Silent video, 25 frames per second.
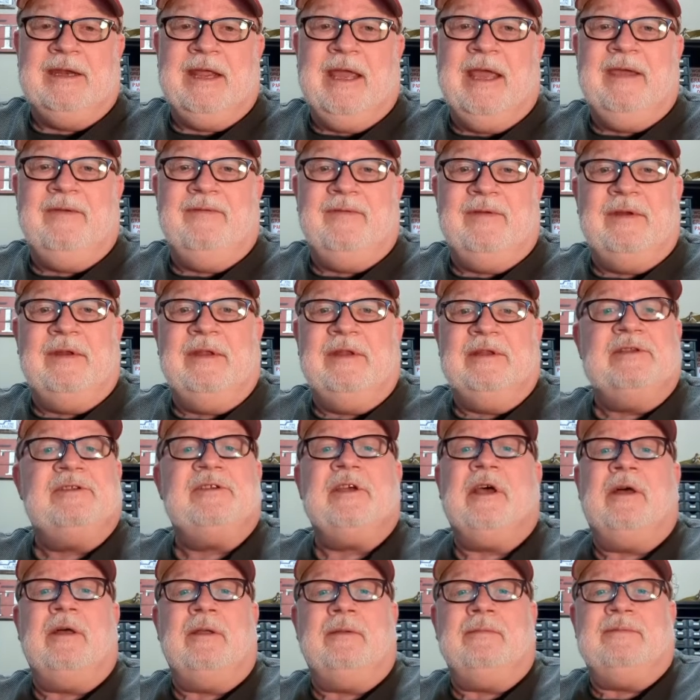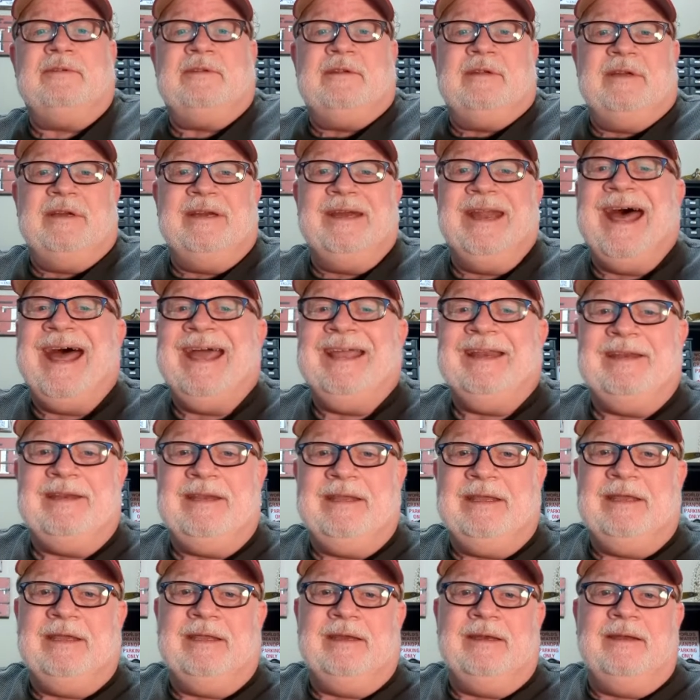David in Psalms
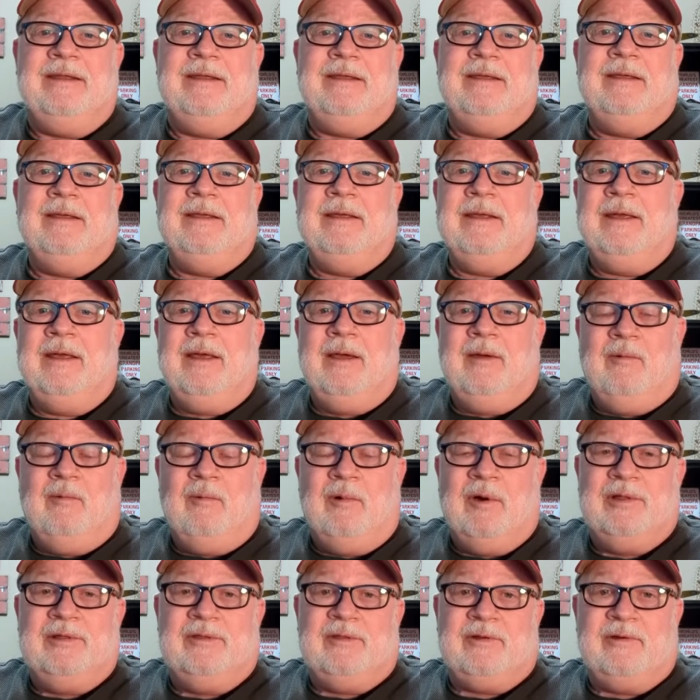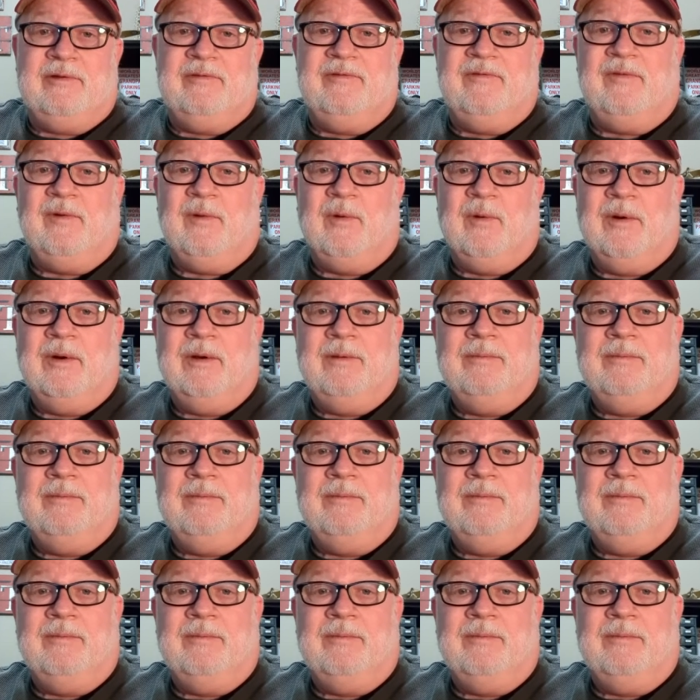19, 1 through 4.